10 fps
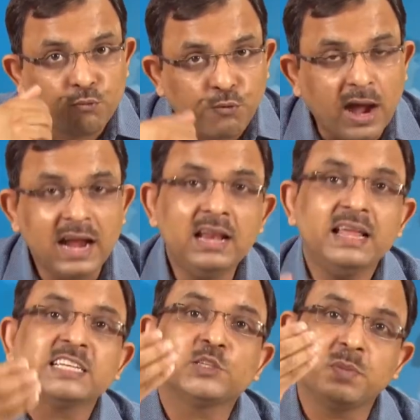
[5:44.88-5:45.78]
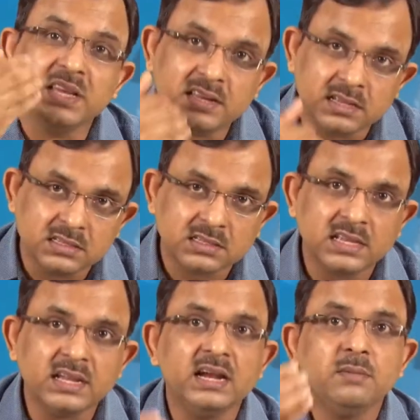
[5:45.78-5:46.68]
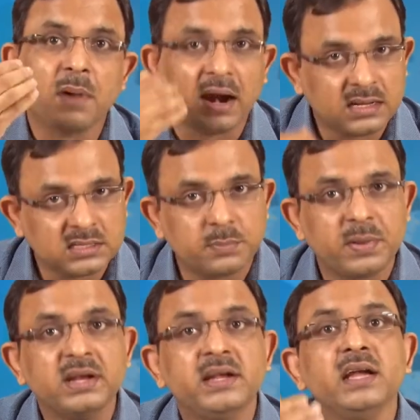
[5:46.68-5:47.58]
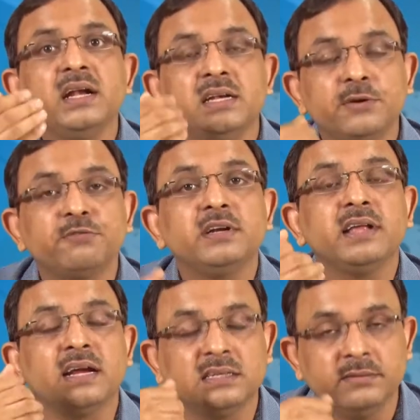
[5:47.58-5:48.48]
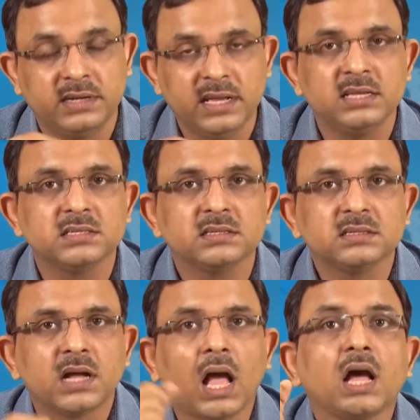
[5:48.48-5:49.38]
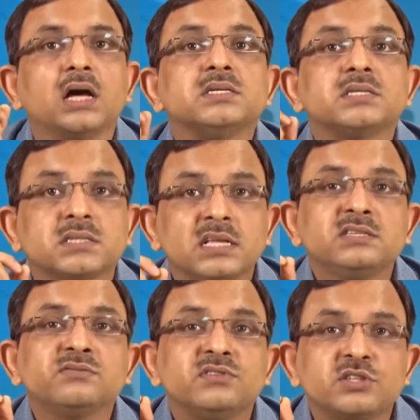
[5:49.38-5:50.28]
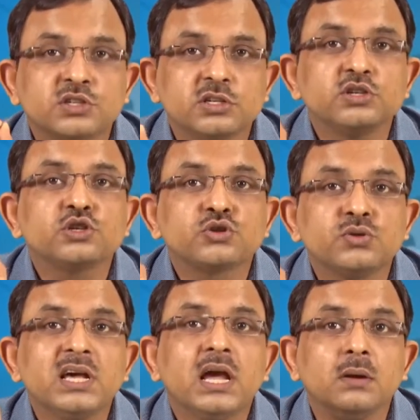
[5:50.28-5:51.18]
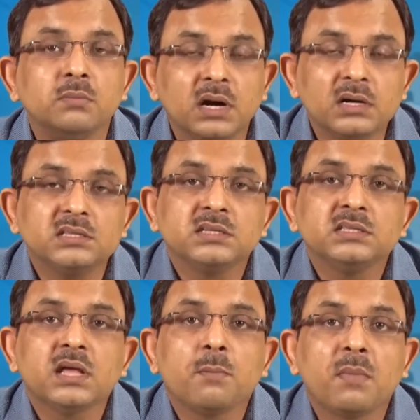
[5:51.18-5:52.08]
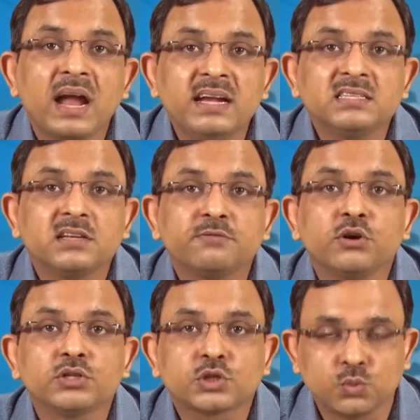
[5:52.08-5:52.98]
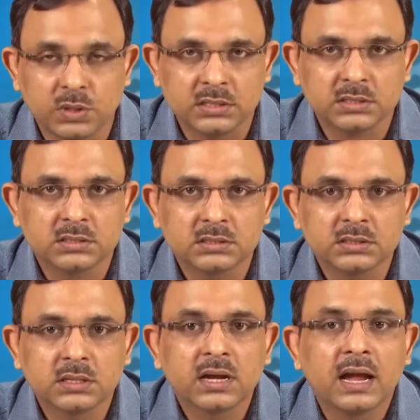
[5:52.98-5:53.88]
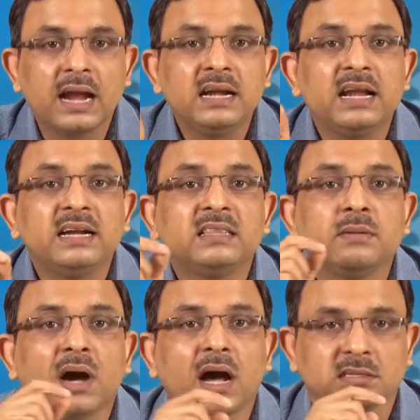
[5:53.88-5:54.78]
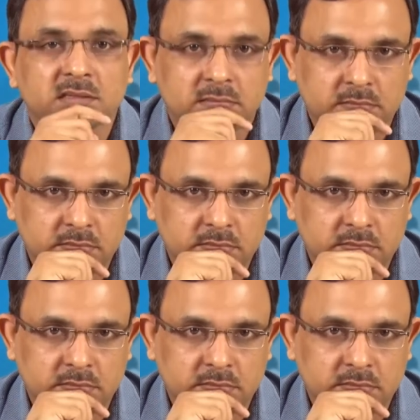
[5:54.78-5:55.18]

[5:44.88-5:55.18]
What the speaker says: while experiencing and participating in different activities, such questions should emerge in the minds of your students and let them ask.